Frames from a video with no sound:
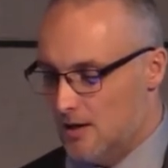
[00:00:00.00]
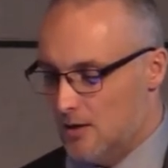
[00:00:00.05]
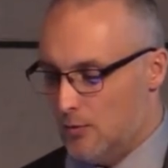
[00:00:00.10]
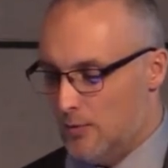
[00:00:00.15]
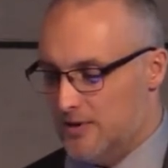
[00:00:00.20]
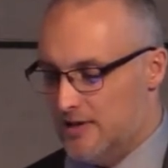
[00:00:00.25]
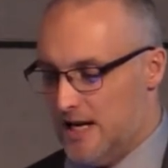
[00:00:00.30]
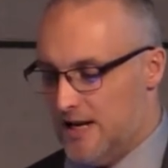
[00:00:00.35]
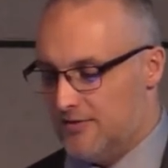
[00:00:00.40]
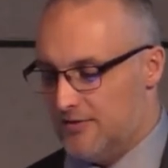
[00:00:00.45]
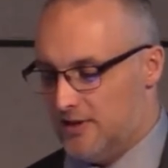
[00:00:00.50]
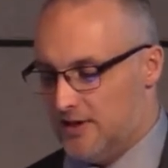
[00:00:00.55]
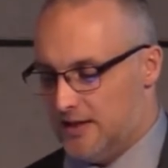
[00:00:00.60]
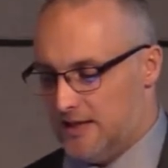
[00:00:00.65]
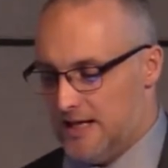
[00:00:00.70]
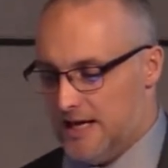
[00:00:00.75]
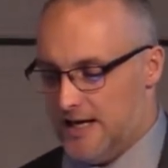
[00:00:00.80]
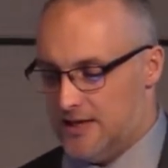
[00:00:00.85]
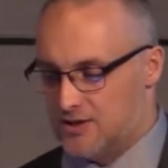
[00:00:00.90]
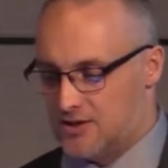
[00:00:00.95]
When Nathan
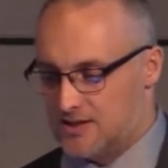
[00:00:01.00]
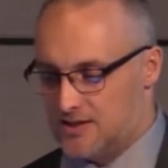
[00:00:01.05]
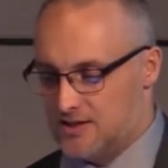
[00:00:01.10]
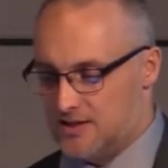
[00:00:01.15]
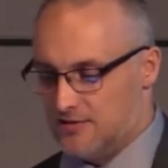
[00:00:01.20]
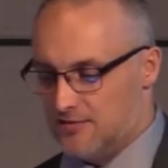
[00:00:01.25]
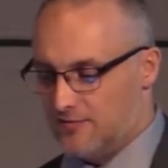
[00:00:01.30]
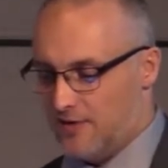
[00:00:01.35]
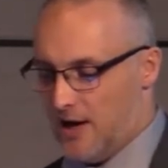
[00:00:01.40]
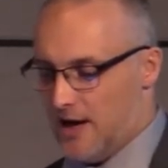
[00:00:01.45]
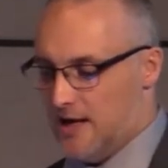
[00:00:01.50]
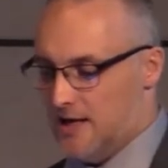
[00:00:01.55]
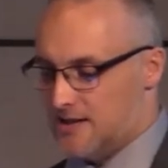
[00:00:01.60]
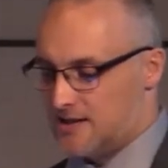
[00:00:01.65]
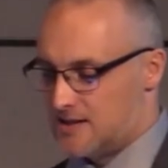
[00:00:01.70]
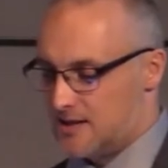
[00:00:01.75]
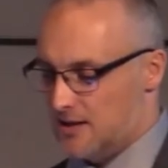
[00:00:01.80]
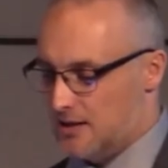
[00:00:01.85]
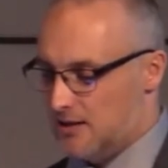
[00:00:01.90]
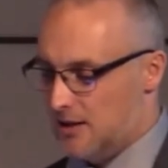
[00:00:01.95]
engages in
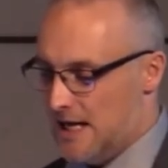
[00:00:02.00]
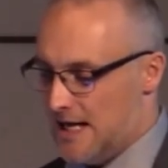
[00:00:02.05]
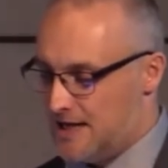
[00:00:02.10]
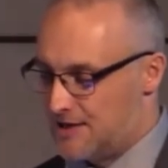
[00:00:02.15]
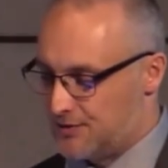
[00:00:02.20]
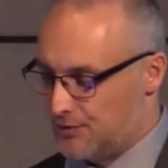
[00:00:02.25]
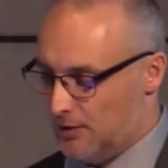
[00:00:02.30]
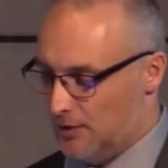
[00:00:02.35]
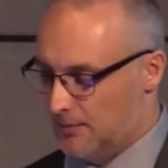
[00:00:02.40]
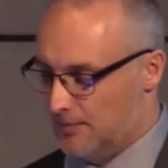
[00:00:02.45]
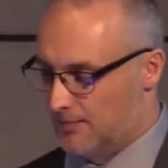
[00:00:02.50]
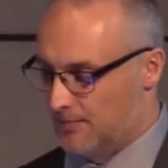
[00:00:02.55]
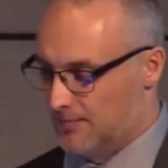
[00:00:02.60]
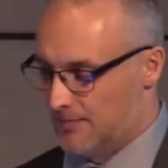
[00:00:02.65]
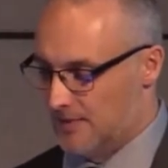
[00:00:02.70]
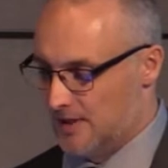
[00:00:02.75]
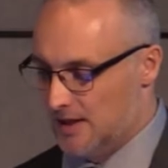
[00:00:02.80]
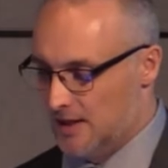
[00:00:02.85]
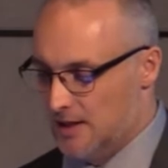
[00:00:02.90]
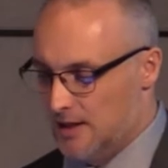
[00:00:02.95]
defiance in the classroom,
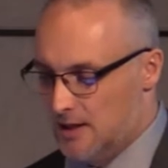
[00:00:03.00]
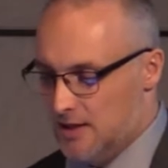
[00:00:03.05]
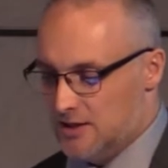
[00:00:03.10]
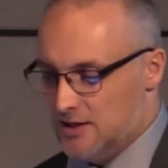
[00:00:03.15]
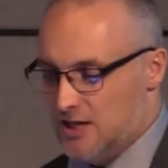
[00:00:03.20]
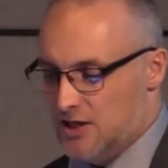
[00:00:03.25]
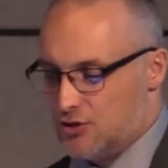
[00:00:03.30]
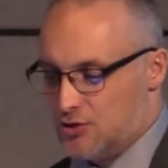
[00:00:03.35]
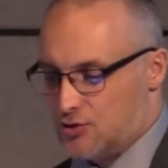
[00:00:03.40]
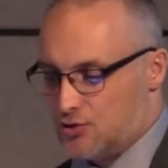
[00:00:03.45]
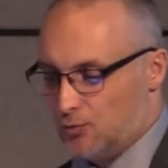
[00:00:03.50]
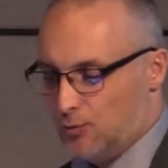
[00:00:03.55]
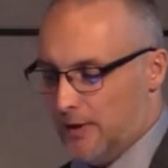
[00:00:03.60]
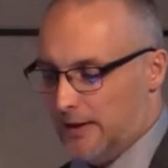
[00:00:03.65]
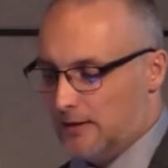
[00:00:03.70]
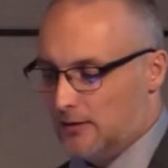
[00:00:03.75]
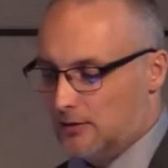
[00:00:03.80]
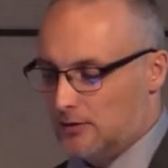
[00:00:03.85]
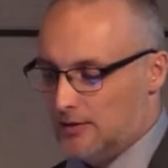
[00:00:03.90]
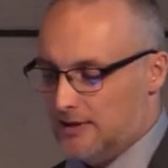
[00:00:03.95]
teachers
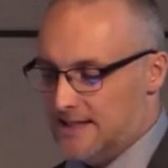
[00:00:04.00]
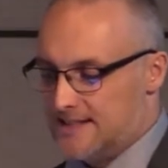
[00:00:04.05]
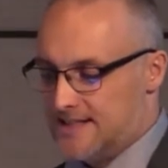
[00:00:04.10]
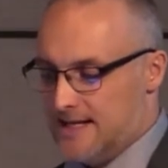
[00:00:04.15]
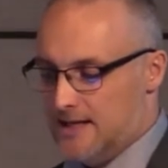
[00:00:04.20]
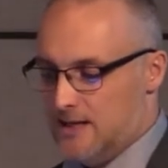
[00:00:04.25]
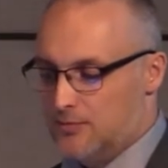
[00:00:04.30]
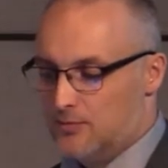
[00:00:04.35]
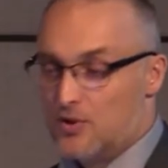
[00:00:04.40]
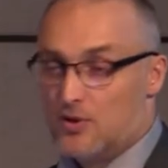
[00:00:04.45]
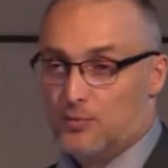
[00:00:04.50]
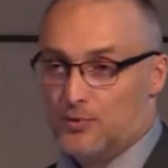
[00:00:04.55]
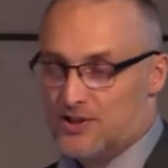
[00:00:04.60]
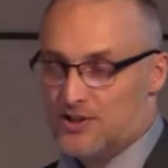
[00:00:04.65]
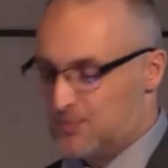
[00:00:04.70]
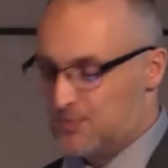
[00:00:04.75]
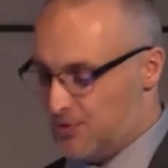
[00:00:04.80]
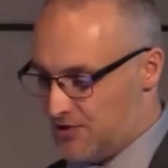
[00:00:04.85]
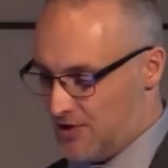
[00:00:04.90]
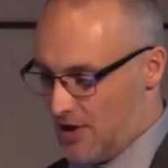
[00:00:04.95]
regularly send him to the
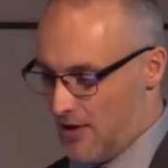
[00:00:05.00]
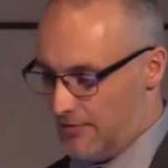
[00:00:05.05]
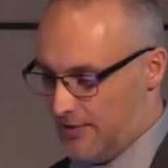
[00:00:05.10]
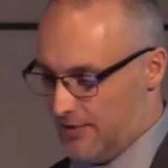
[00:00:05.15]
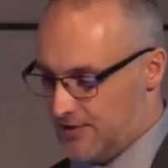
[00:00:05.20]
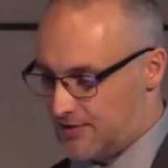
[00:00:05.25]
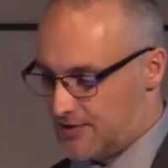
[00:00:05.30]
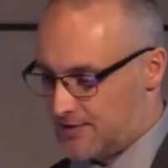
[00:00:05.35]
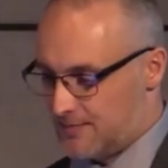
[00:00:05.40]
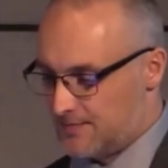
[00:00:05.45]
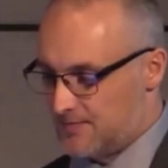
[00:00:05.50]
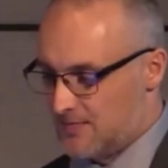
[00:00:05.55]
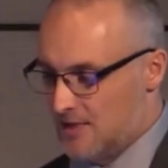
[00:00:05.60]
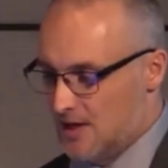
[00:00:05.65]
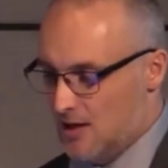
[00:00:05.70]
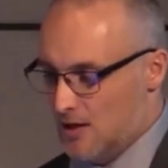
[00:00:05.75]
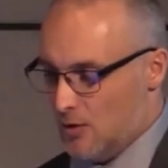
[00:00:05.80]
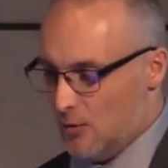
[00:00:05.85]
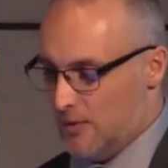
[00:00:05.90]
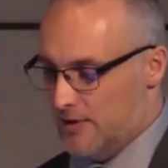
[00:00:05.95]
principal's office.
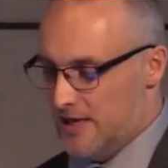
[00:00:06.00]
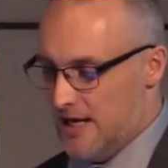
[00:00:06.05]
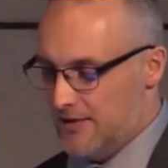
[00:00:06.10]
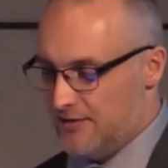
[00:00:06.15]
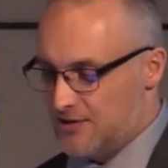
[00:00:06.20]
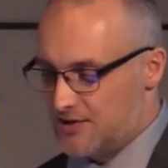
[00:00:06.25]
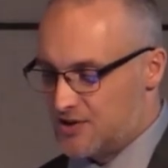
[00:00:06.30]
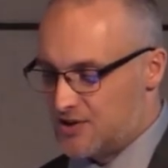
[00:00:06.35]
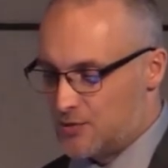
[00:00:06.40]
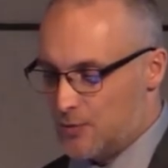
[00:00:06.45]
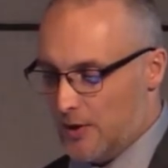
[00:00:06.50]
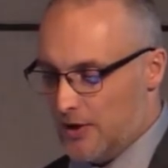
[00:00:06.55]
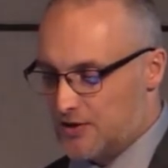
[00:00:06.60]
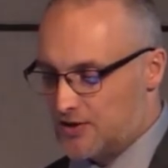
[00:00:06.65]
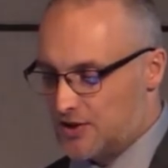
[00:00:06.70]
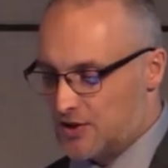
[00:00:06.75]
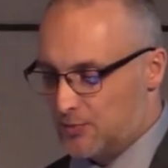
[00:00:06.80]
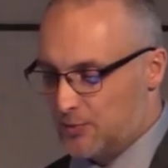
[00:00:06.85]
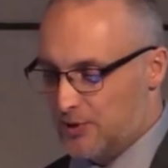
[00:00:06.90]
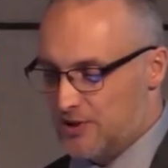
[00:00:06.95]
When Nathan swears
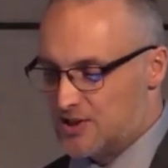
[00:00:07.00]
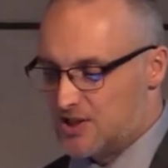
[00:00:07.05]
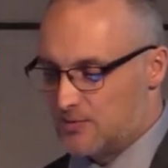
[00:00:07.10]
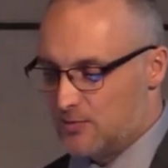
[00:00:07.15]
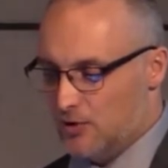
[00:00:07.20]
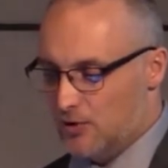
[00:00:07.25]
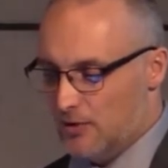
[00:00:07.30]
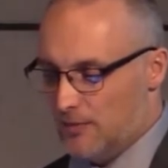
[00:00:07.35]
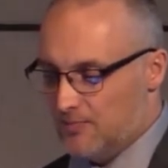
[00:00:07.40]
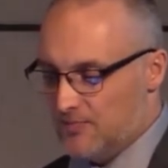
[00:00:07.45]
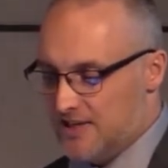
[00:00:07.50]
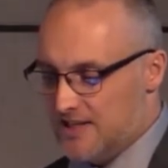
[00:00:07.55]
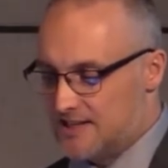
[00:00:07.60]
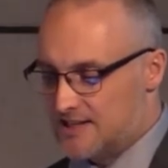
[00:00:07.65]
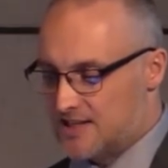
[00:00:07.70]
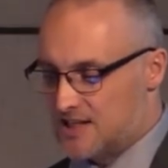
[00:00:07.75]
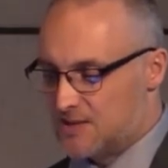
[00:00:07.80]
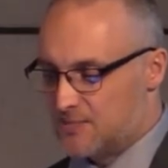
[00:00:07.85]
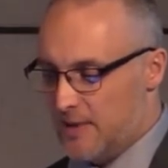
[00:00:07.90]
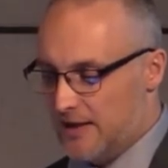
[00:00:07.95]
at the principal, he's
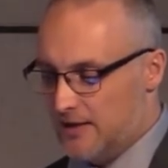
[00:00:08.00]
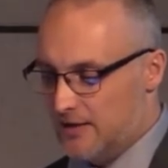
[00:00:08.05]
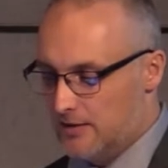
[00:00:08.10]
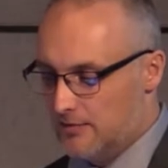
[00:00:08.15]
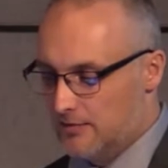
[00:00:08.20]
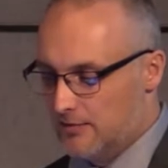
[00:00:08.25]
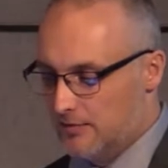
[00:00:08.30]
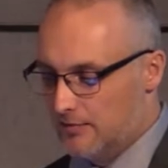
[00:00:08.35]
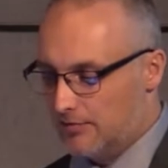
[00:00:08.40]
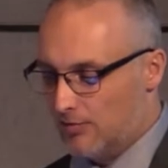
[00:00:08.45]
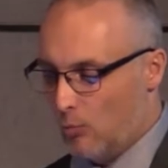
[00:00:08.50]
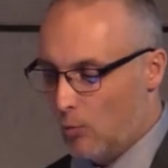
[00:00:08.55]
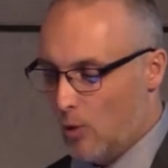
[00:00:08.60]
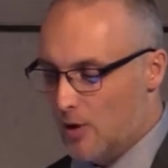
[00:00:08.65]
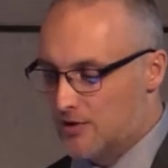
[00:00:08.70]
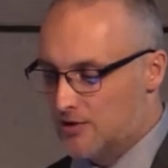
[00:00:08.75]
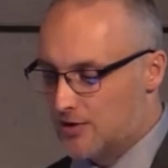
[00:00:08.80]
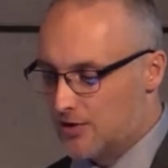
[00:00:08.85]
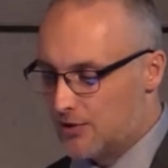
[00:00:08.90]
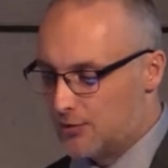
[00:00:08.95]
suspended from
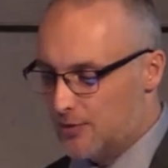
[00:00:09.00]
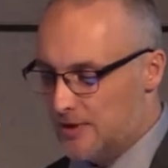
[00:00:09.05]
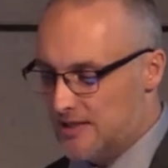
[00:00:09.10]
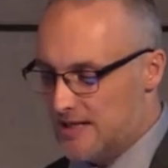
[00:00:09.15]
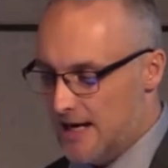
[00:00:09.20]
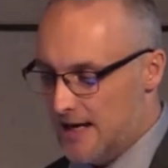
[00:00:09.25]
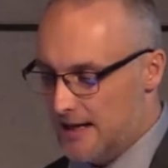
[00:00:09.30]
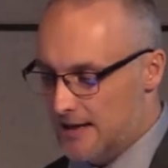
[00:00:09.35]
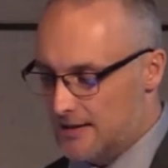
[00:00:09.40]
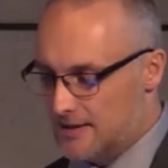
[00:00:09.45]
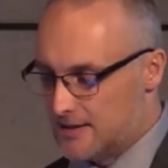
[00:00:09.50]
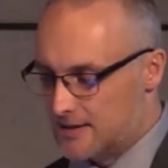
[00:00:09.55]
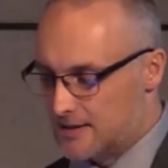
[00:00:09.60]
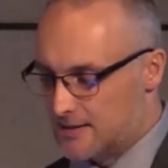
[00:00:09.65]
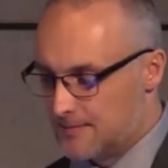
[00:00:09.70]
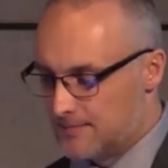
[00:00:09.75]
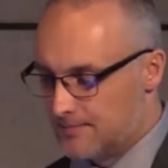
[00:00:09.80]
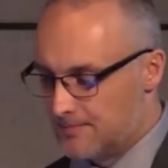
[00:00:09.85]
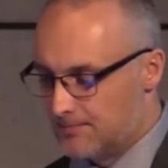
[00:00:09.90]
1 to 3 days.